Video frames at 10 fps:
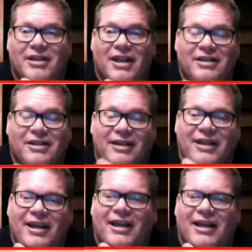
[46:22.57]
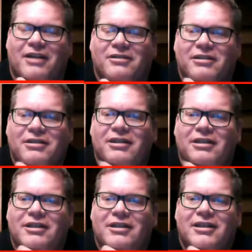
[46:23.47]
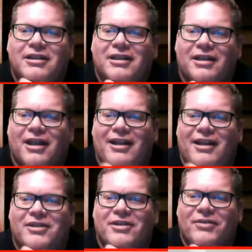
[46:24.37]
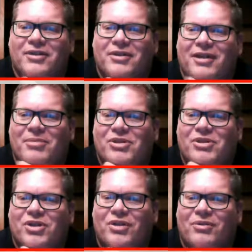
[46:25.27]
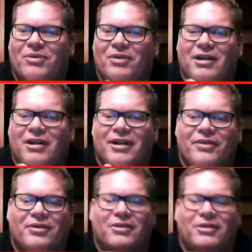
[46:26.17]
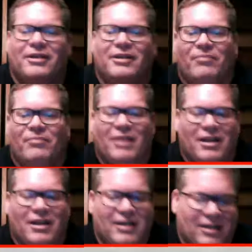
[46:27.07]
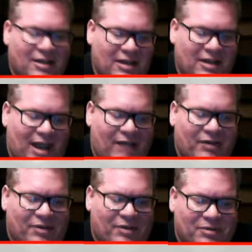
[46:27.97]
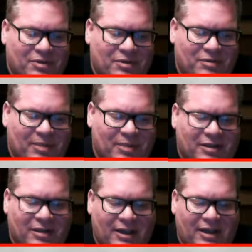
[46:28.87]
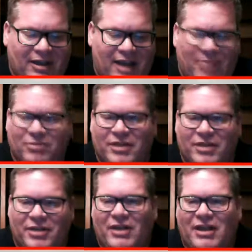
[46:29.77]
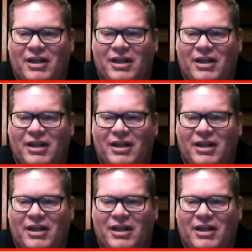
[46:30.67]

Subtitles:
It's like, yeah, a lot of that stuff could not be shown on other avenues, especially cable TV.